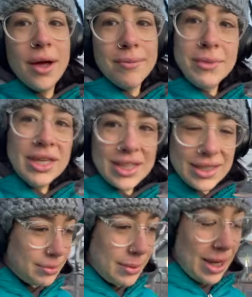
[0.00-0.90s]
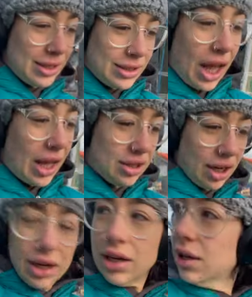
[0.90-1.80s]
Middle-aged man
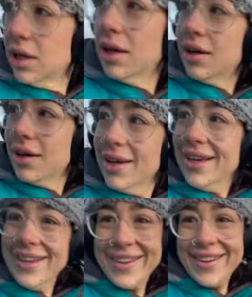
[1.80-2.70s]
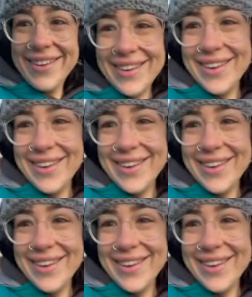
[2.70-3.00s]
in life.